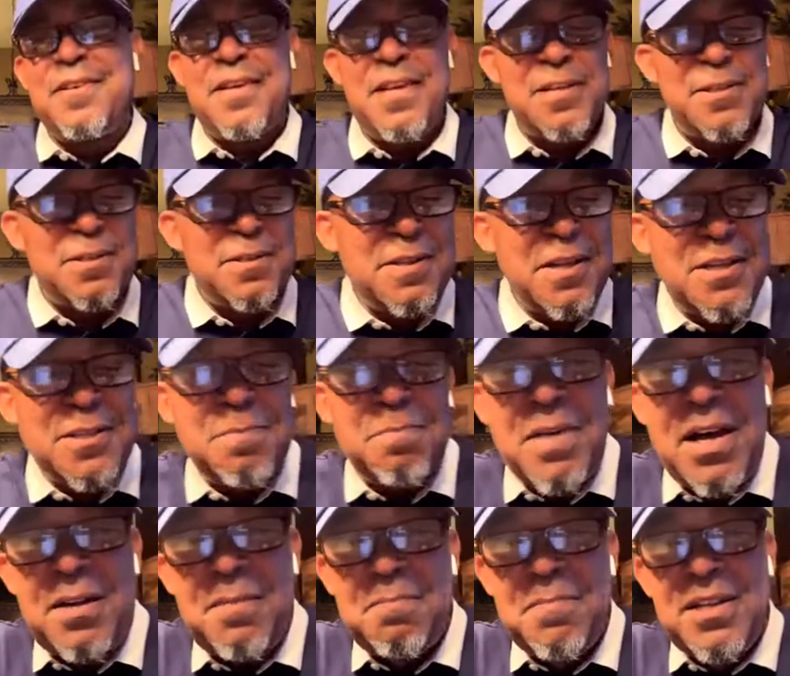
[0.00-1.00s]
Yes, yeah,
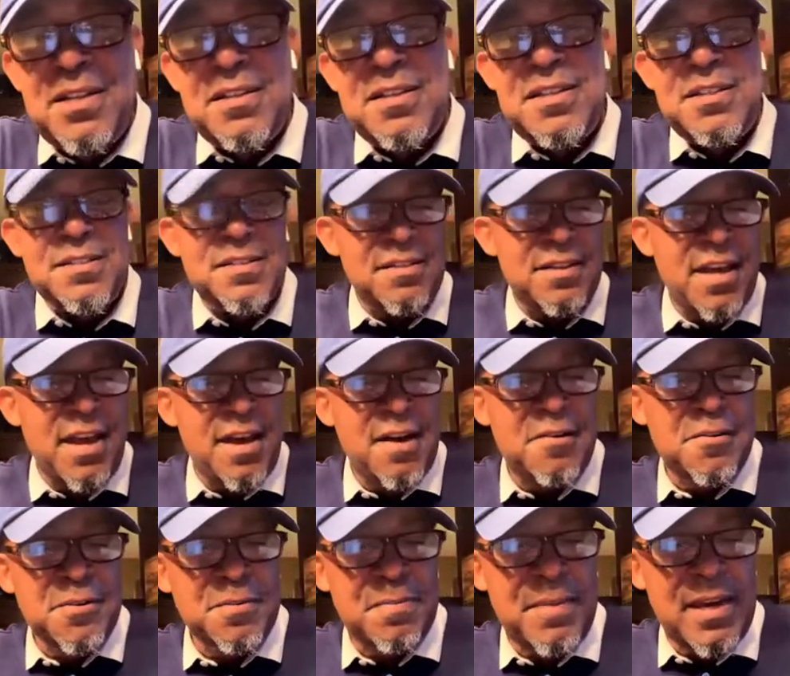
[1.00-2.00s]
that's my Middle Eastern
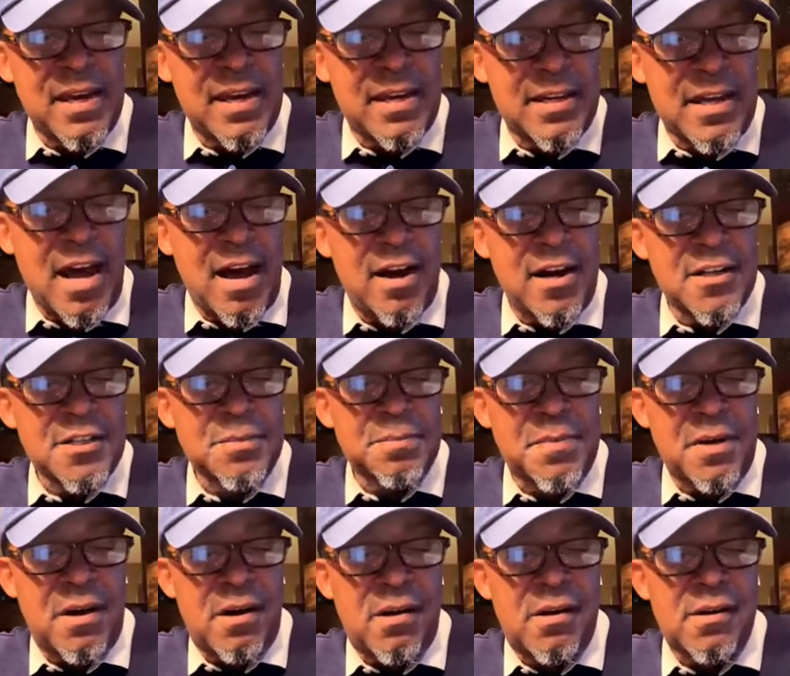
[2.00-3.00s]
house, man.
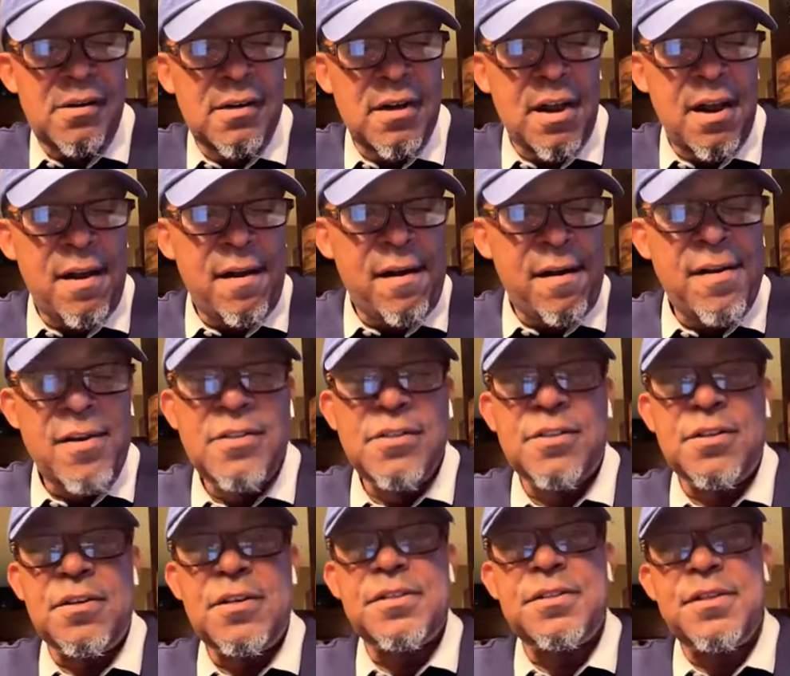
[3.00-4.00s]
Ajmal.
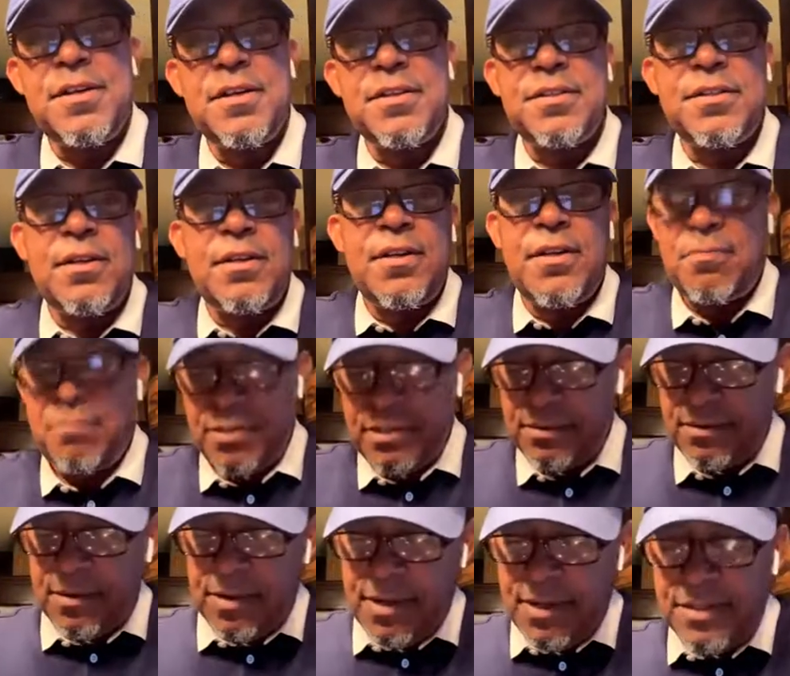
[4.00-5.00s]
So it's a good
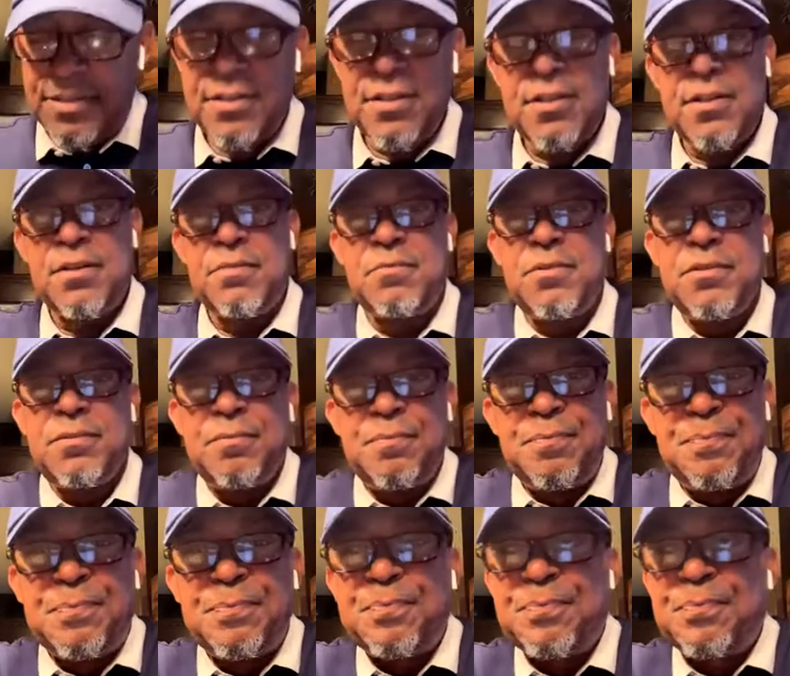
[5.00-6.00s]
one. It's a good one.